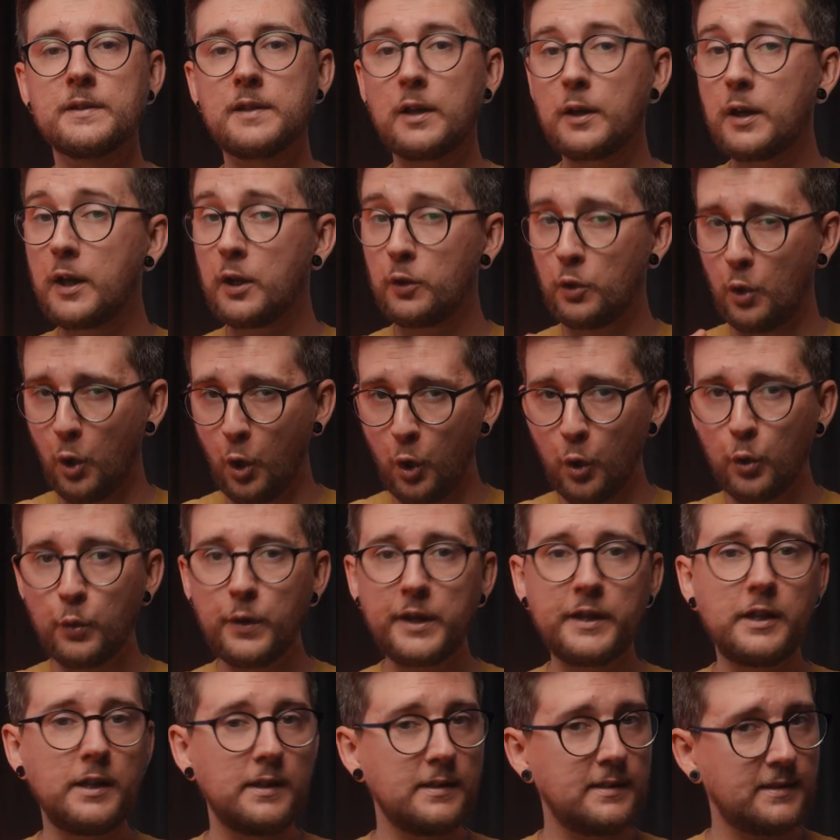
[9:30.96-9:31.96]
So you can
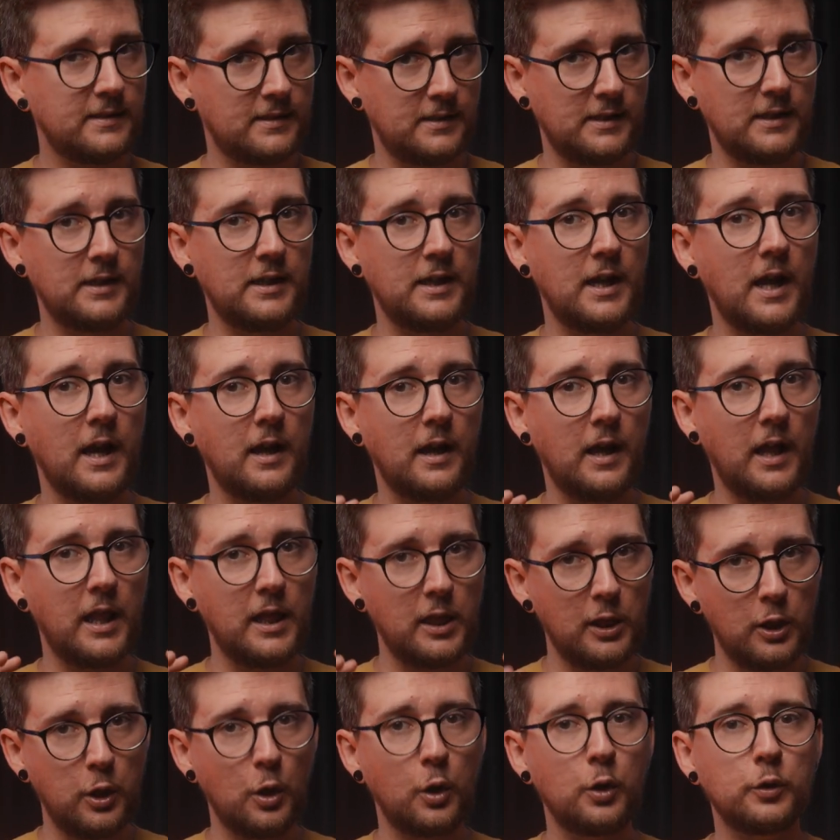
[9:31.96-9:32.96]
already see a
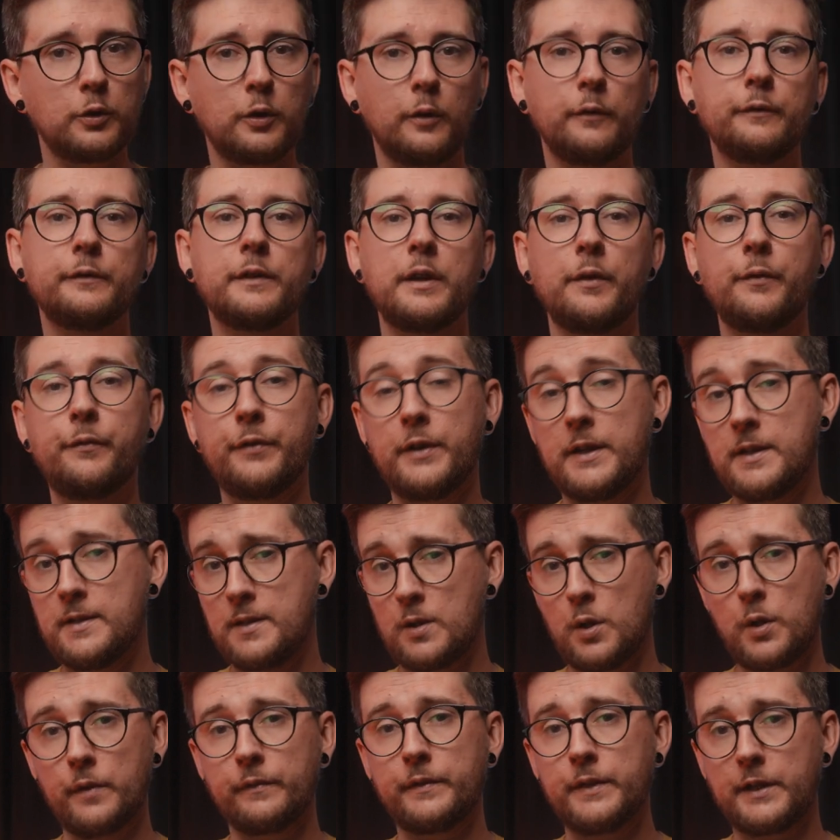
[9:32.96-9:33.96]
lot of
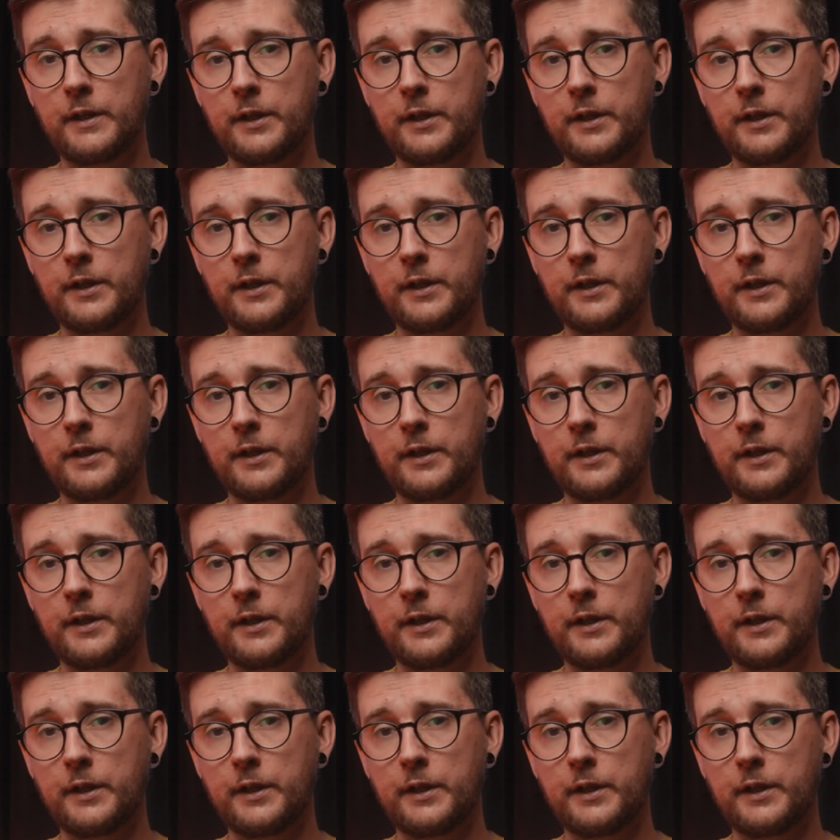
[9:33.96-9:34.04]
difference over